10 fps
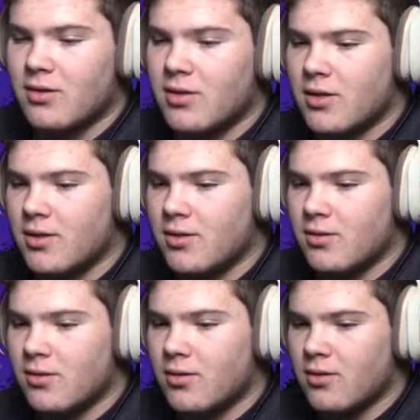
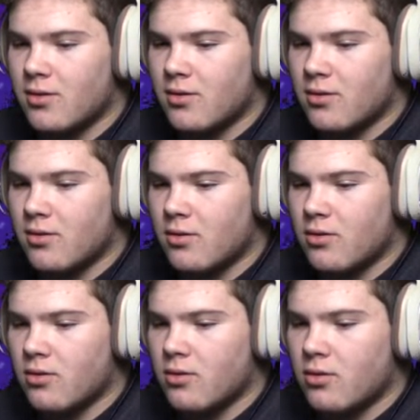(silence)